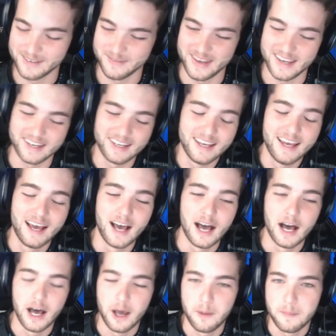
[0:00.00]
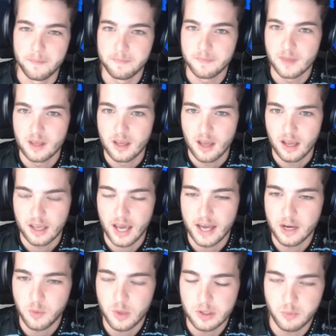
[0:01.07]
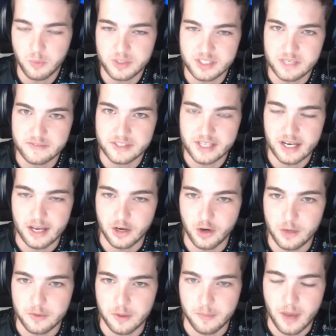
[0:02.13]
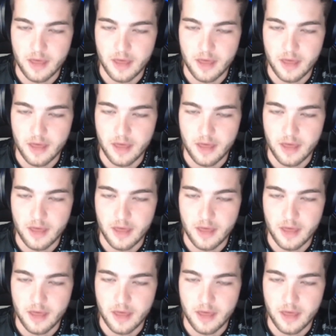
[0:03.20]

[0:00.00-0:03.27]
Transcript: man. Kind of what Steven said. I agree with him.